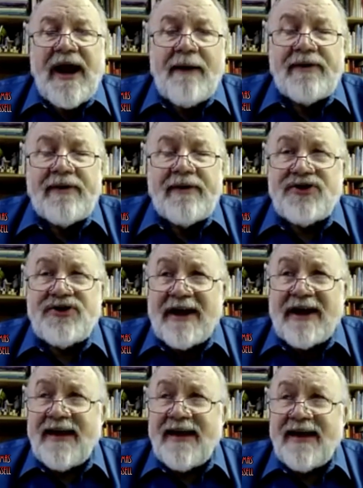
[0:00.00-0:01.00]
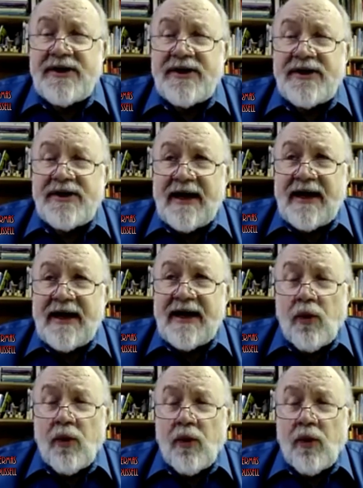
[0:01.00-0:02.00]
I think we take evil away from
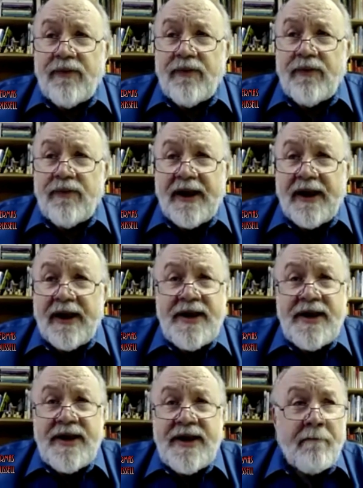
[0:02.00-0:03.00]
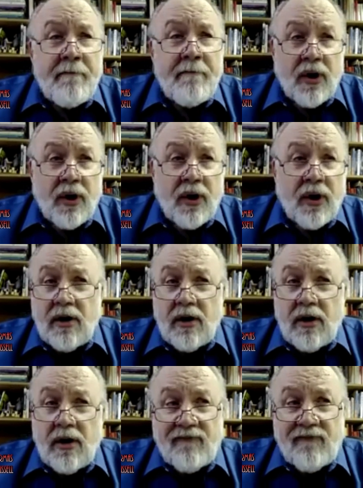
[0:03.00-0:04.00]
them in a number of
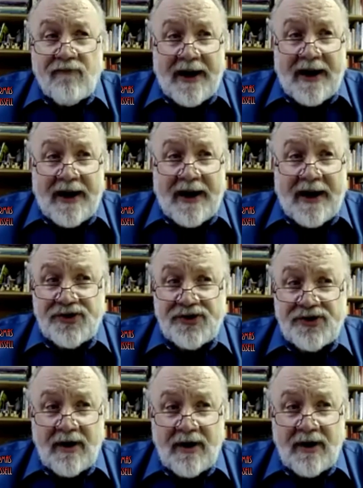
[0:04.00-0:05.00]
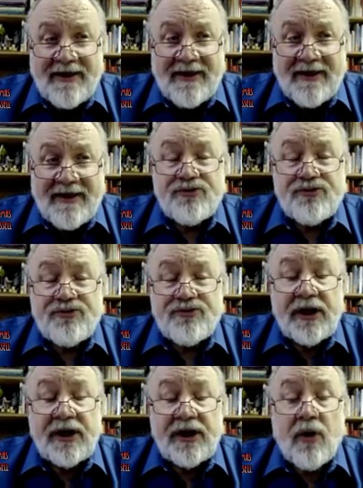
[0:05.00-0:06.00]
ways, and I think it's really
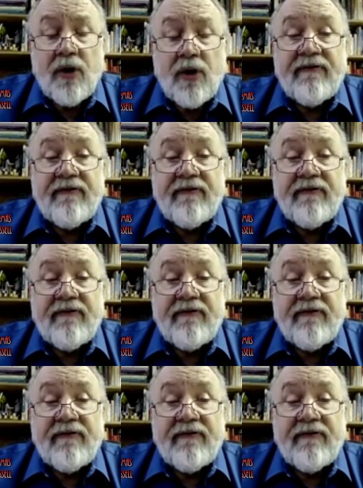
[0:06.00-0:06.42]
rough for them.